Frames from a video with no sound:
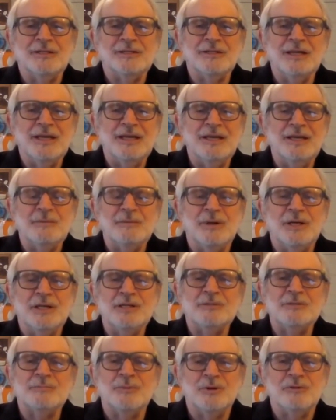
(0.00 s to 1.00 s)
to anybody's
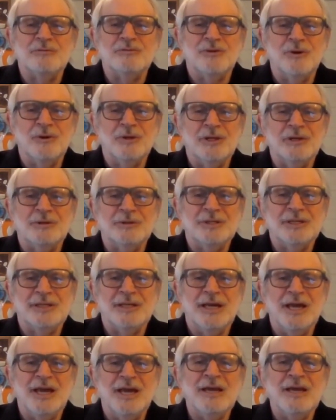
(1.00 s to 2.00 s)
portfolio
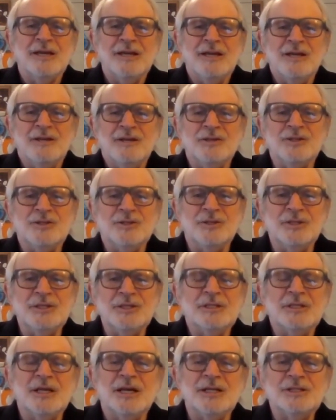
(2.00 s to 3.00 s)
today. You
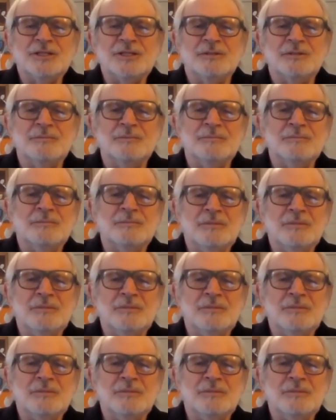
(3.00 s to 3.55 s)
shouldn't touch them,